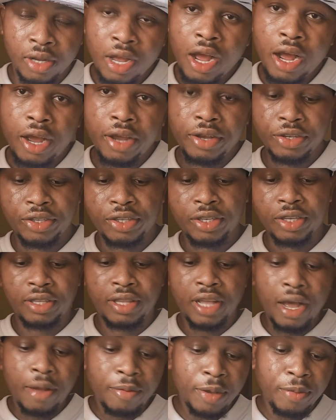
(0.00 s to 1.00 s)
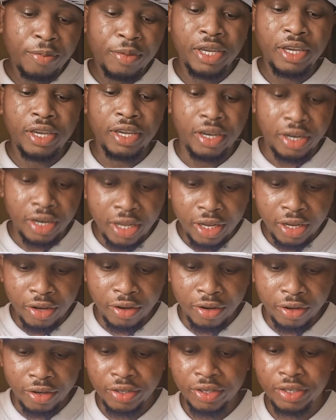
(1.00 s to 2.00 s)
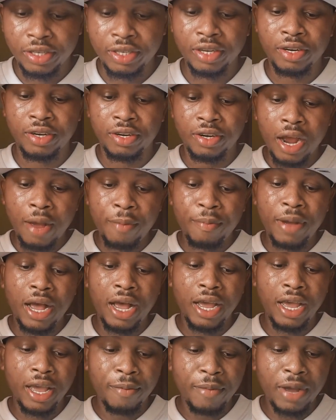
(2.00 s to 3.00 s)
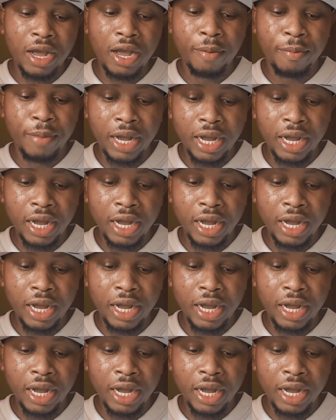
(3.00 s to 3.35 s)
Guys, Davido in Lagos, rapper Emma